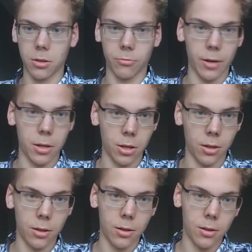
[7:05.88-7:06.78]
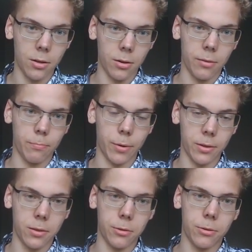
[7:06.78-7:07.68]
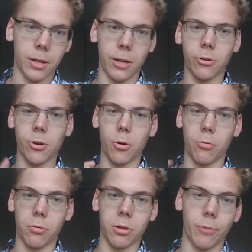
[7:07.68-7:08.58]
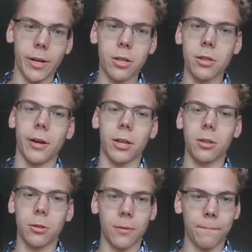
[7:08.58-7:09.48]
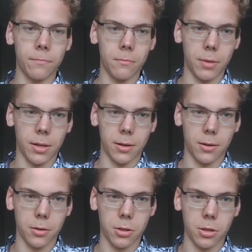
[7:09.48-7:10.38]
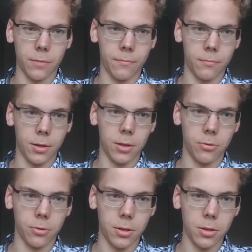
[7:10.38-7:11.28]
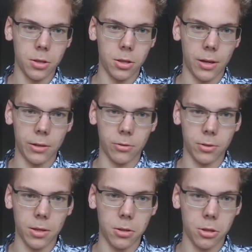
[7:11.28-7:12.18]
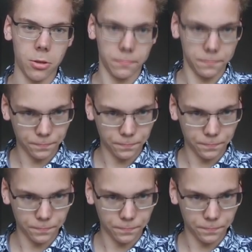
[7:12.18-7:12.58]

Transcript: crazy. But here goes white's knight, because he took this, I took this.